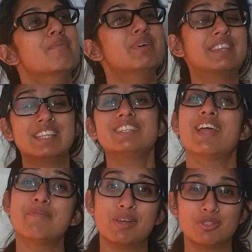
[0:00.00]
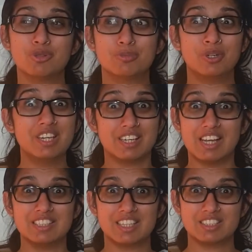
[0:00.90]
But this night bus was pretty
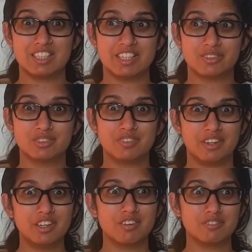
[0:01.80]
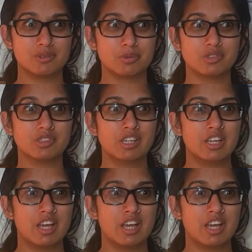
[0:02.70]
nice actually. It was very comfortable.